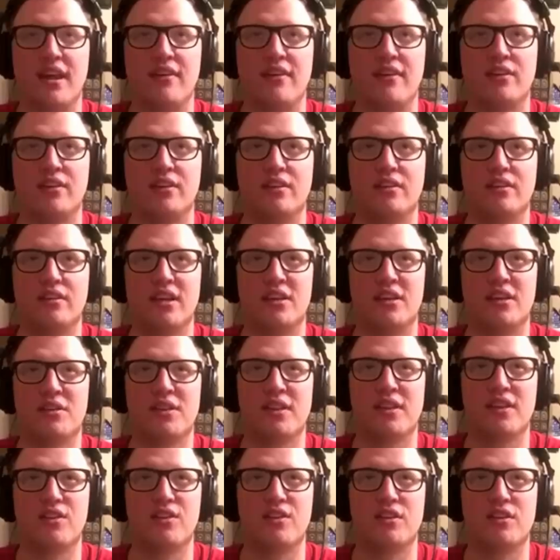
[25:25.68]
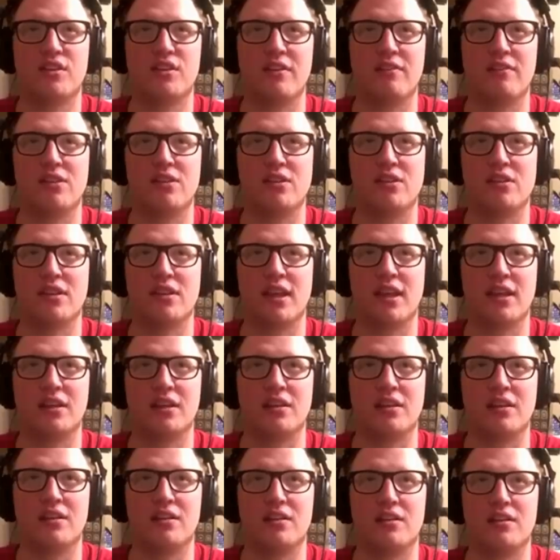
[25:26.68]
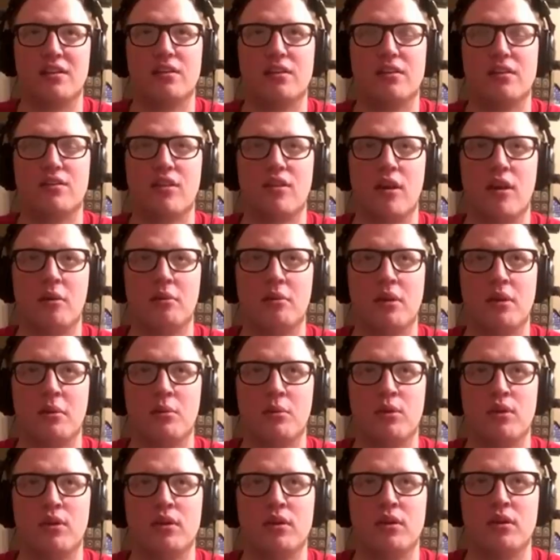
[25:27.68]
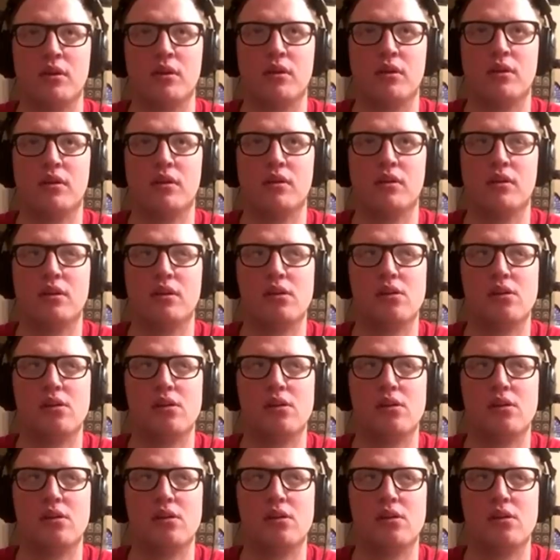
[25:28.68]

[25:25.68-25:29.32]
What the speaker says: for Chris Evans. I don't think Chris Evans is liking his job anymore.